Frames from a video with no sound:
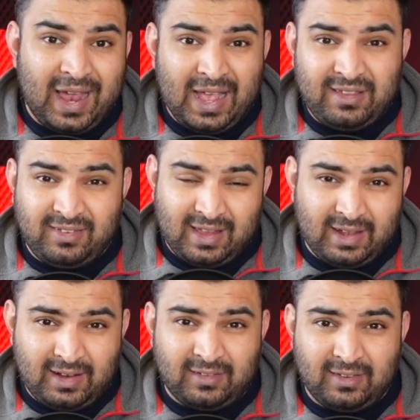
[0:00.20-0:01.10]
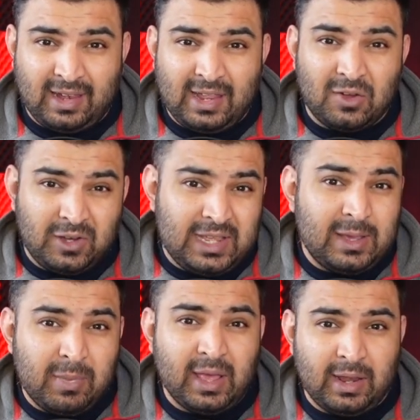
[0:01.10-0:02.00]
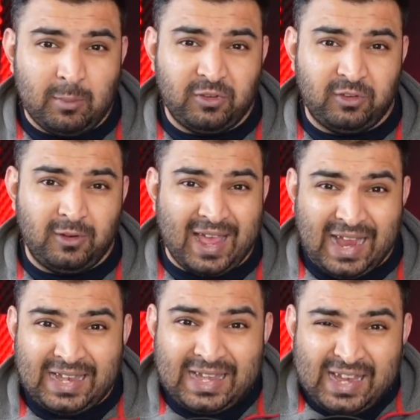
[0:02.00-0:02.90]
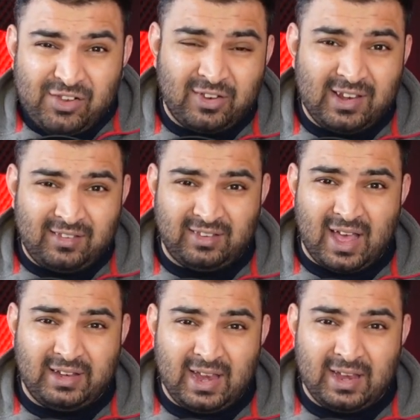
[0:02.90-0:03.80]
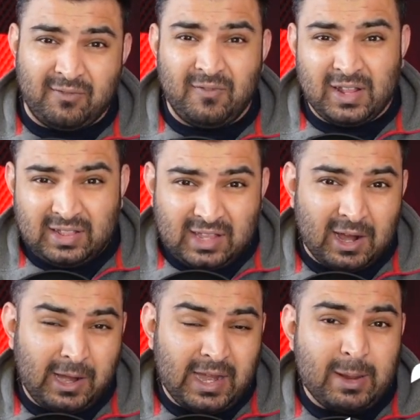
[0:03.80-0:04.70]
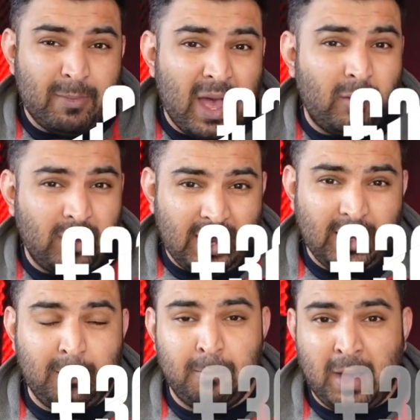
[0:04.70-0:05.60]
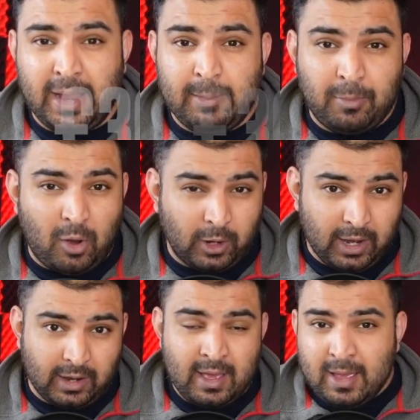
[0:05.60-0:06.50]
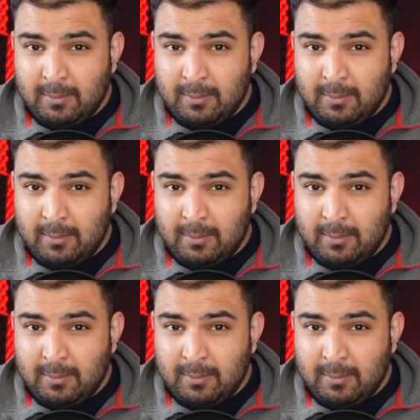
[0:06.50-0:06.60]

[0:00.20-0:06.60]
I started selling on eBay and Amazon, I literally started with £30 in my pocket.